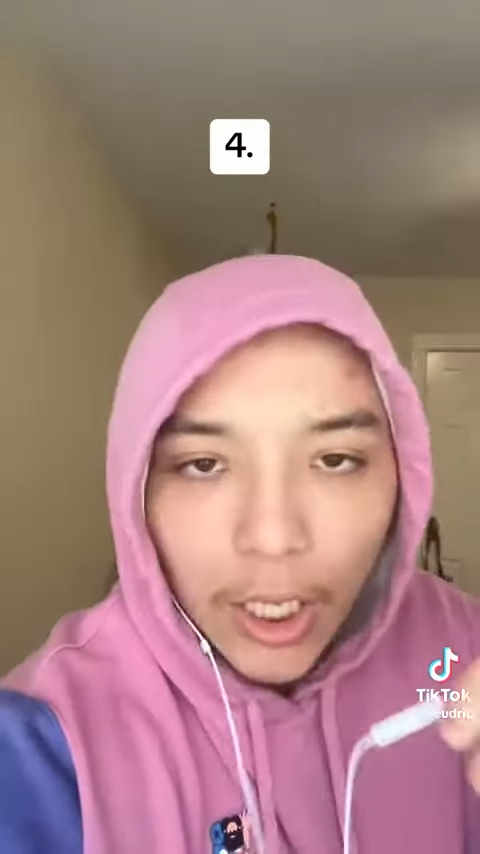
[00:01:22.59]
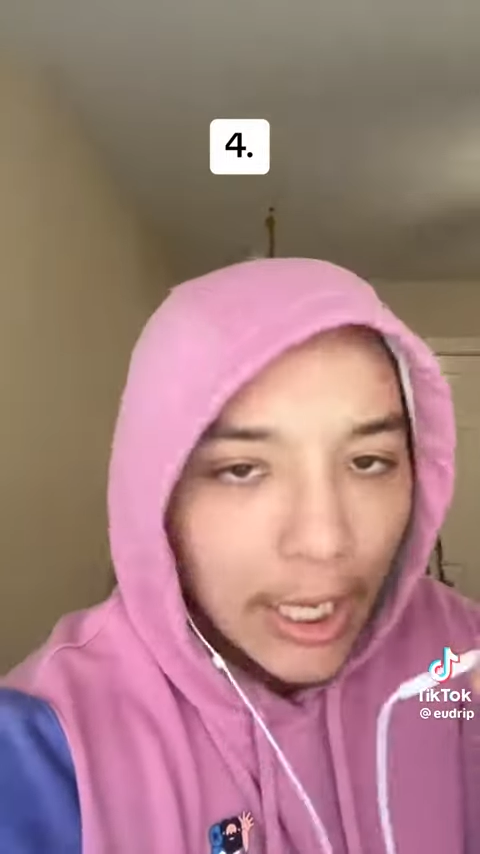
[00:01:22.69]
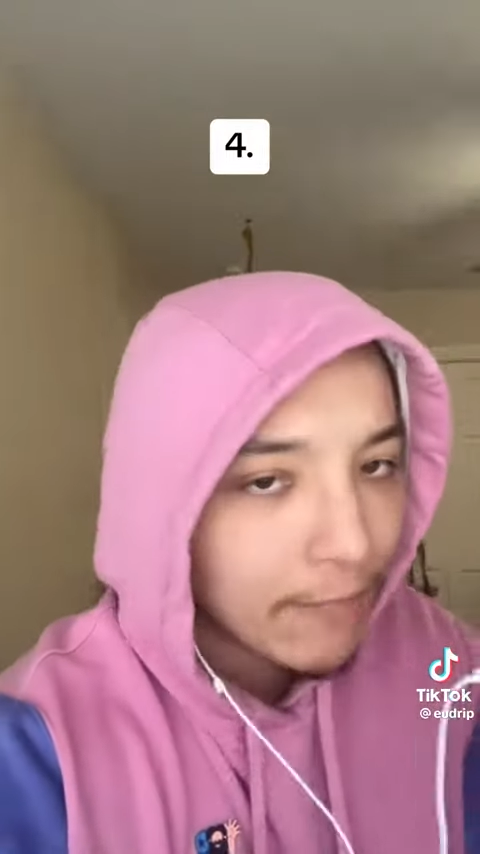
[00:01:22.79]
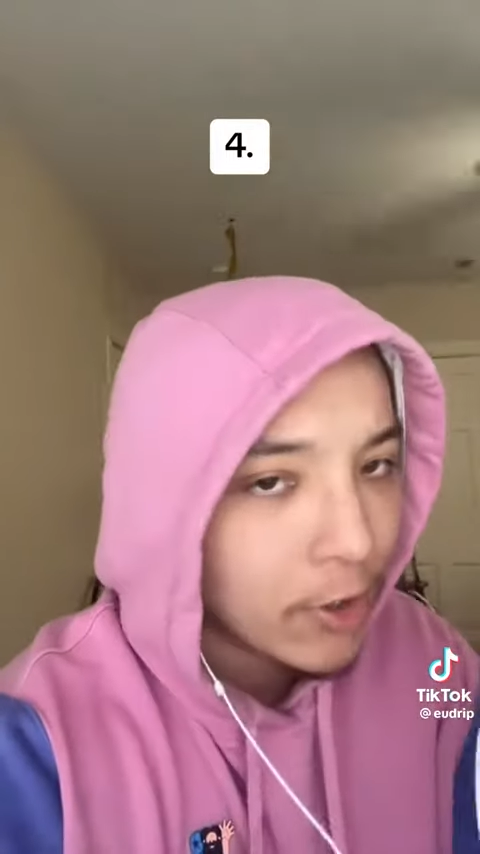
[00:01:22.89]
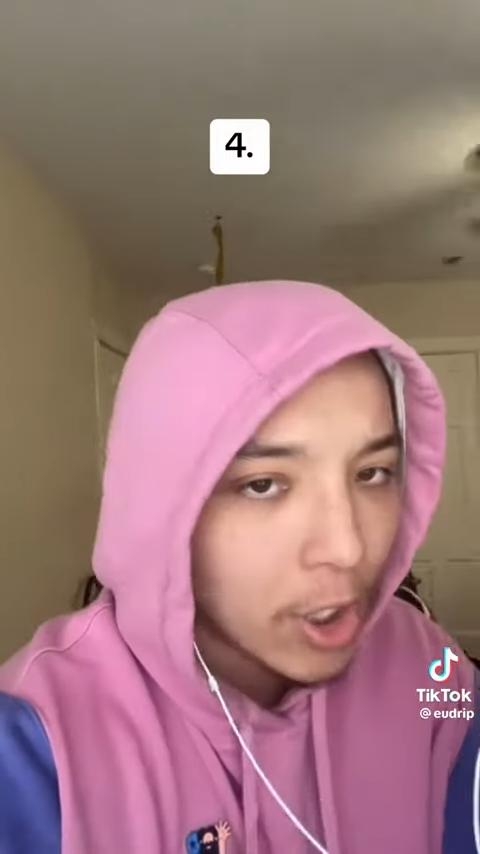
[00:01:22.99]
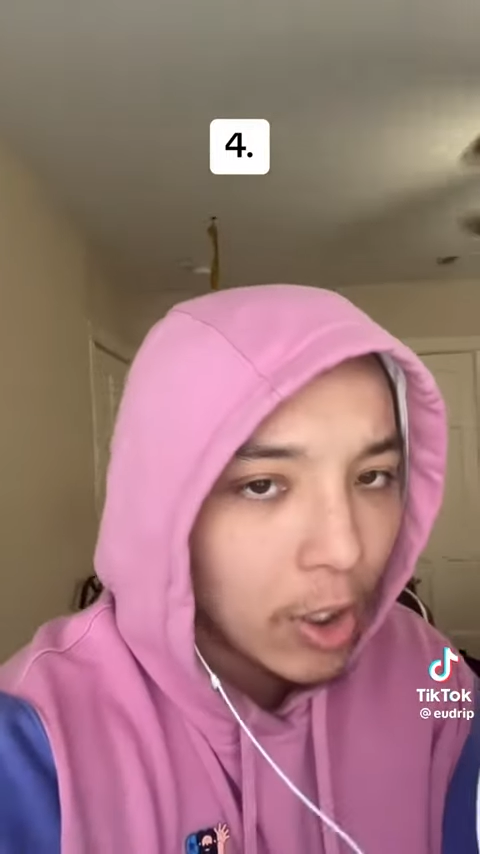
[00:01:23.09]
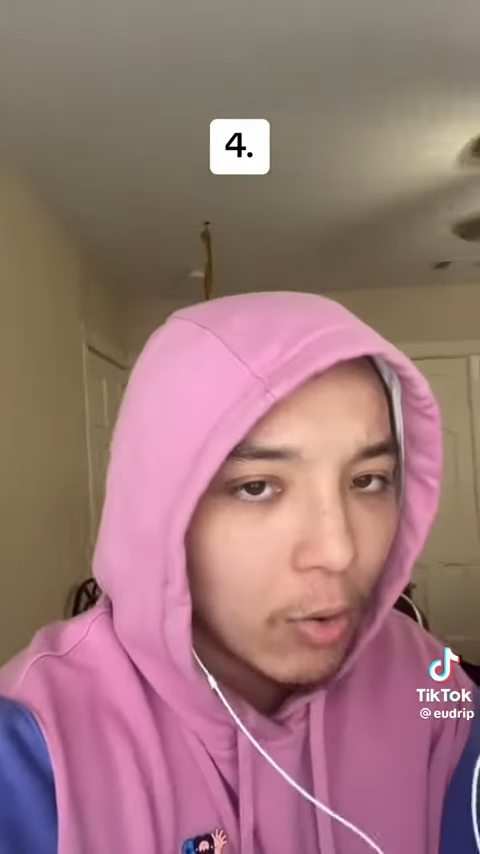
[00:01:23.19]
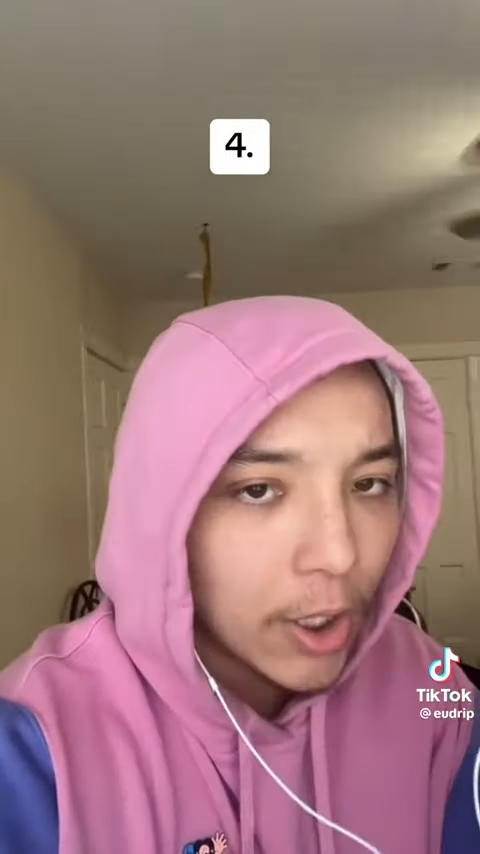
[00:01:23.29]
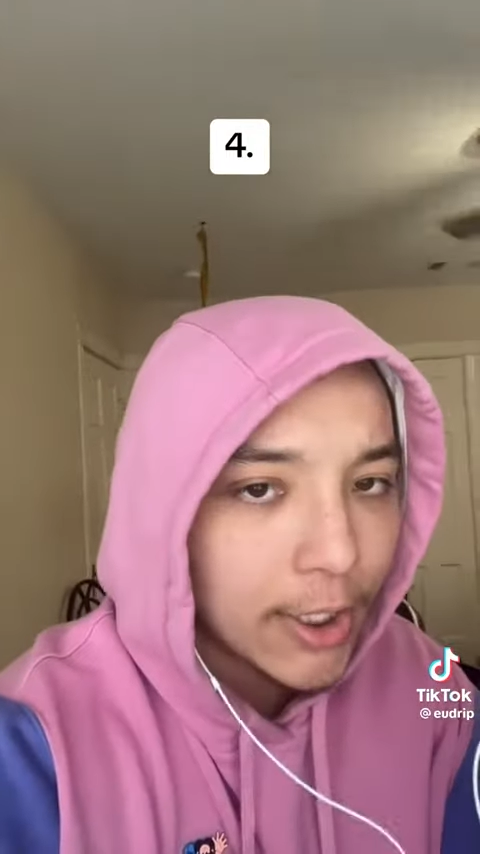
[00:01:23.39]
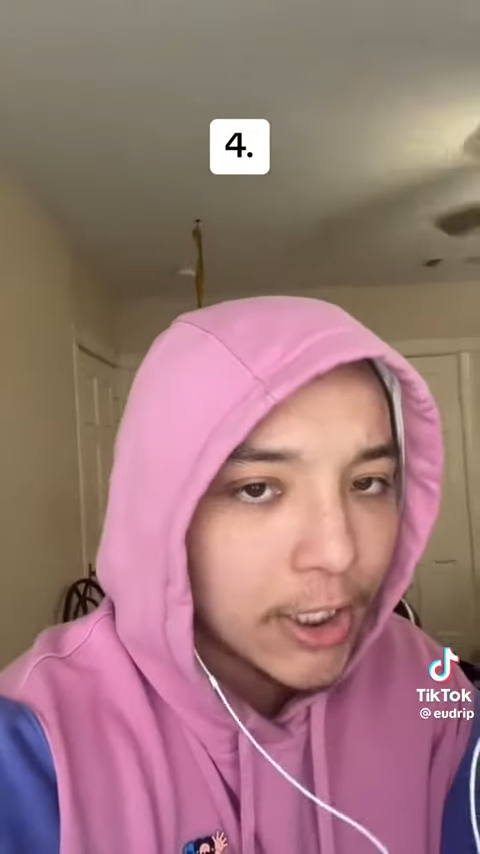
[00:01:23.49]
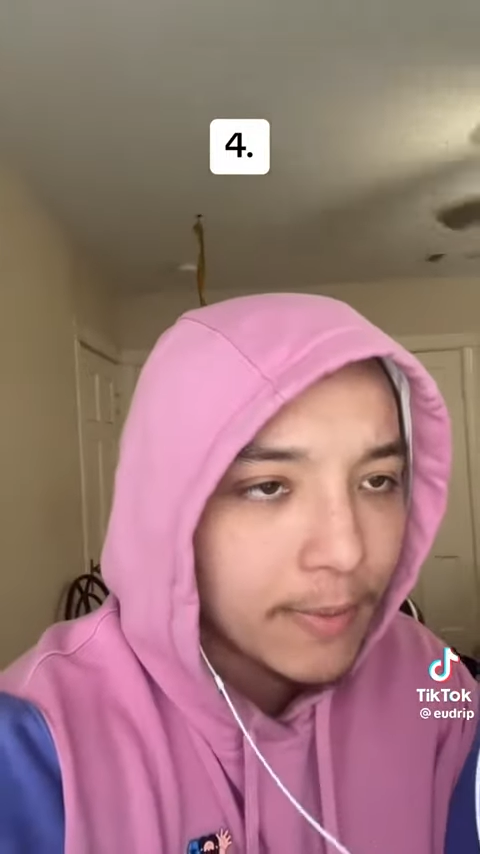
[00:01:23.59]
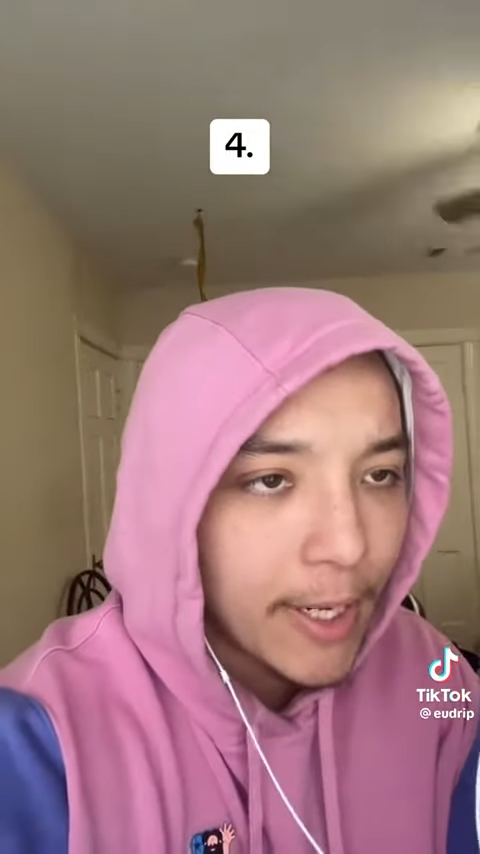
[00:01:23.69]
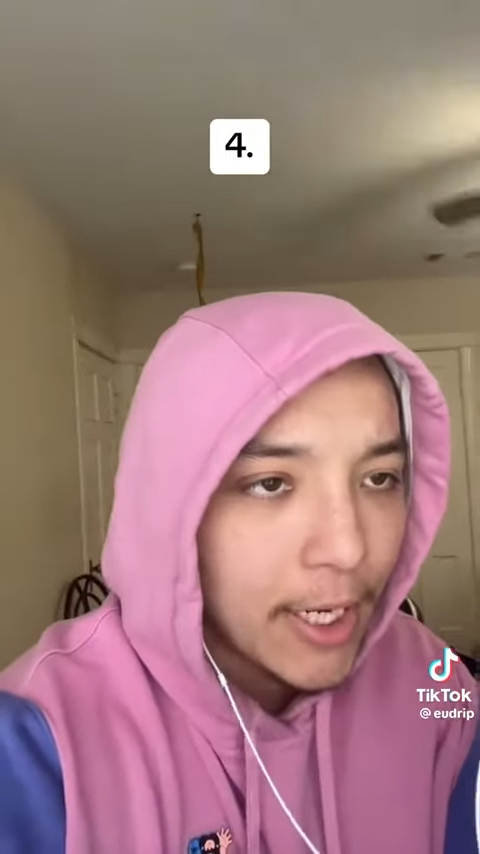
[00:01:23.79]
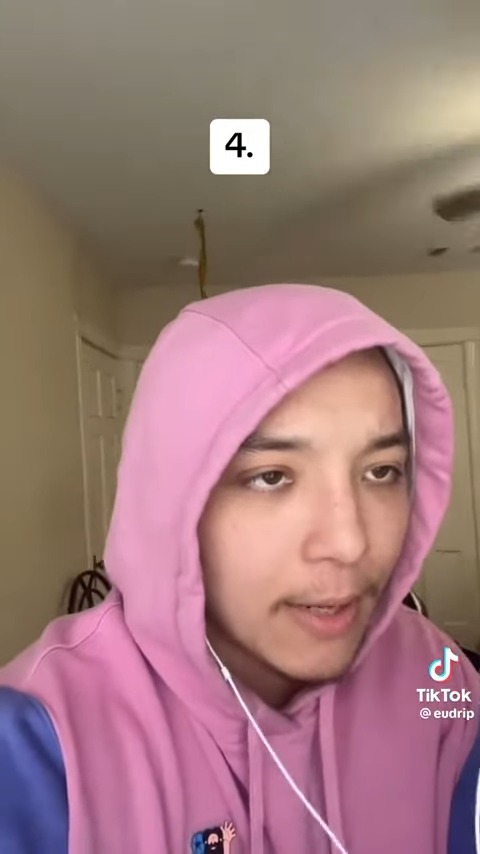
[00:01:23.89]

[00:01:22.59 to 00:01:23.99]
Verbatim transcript: If you don't know what this means,